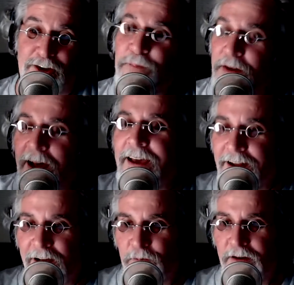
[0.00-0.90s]
but
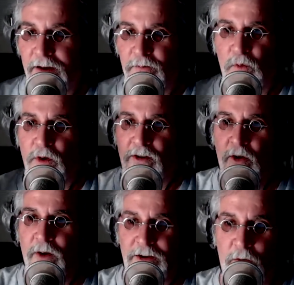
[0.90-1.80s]
again, I'm I'm a
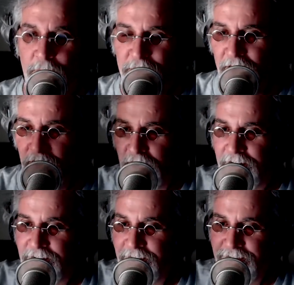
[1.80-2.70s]
weirdo. I know I'm an outlier.